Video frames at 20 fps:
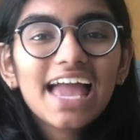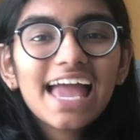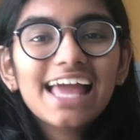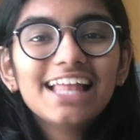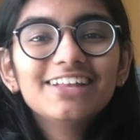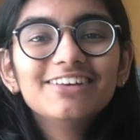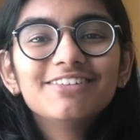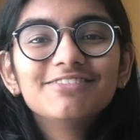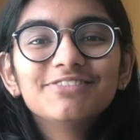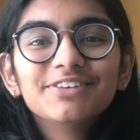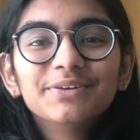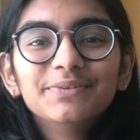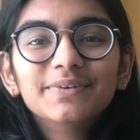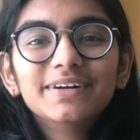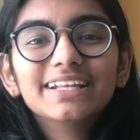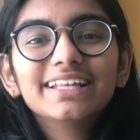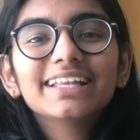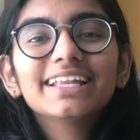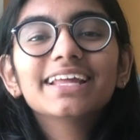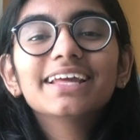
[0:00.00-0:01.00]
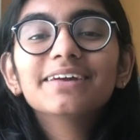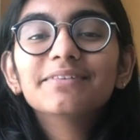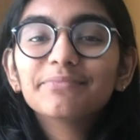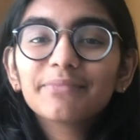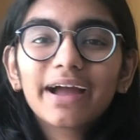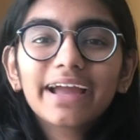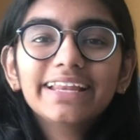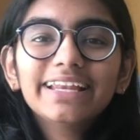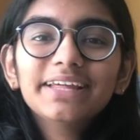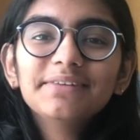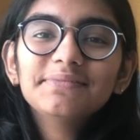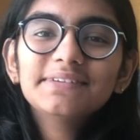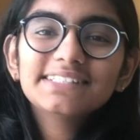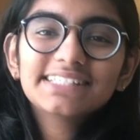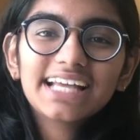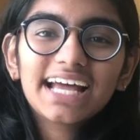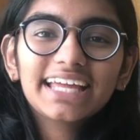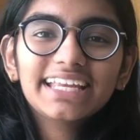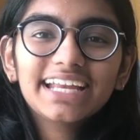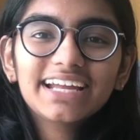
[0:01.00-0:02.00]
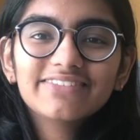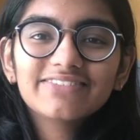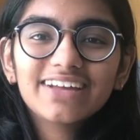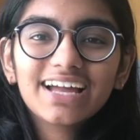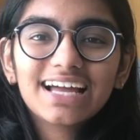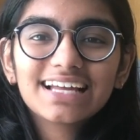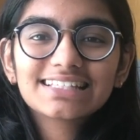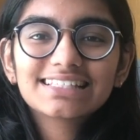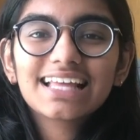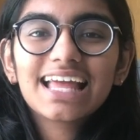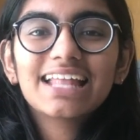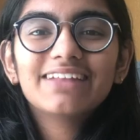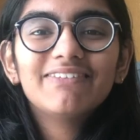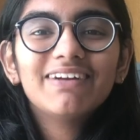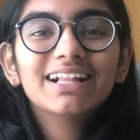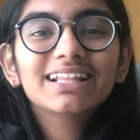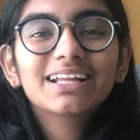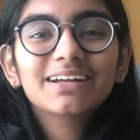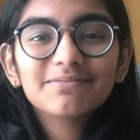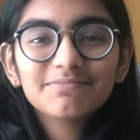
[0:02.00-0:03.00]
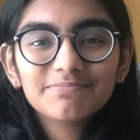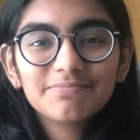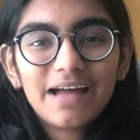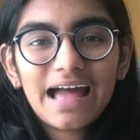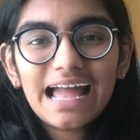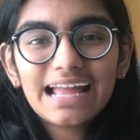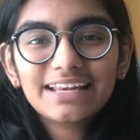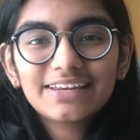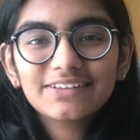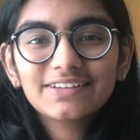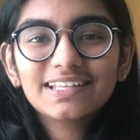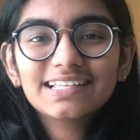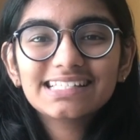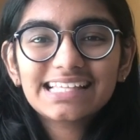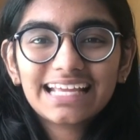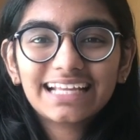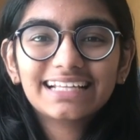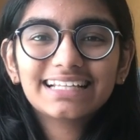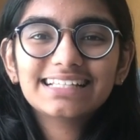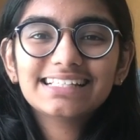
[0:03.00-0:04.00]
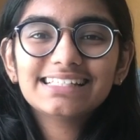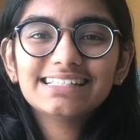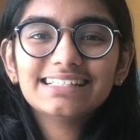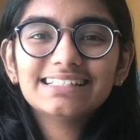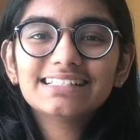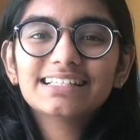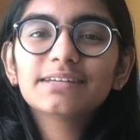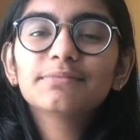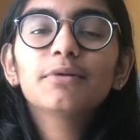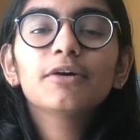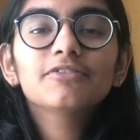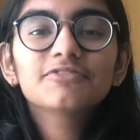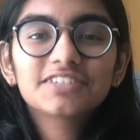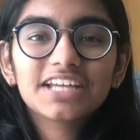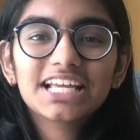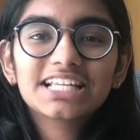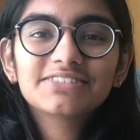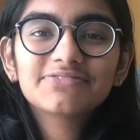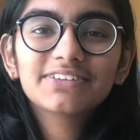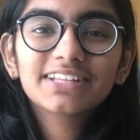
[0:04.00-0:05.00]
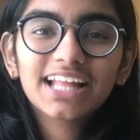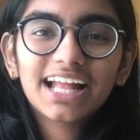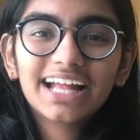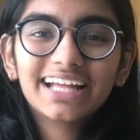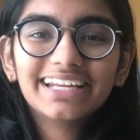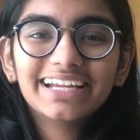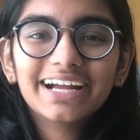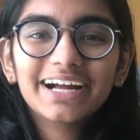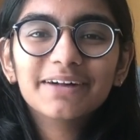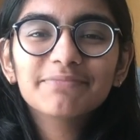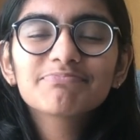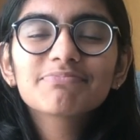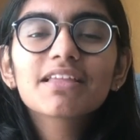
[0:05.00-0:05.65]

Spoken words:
Hello everyone, my name is Arya Vyas and welcome back to the second season of Chess with Arya.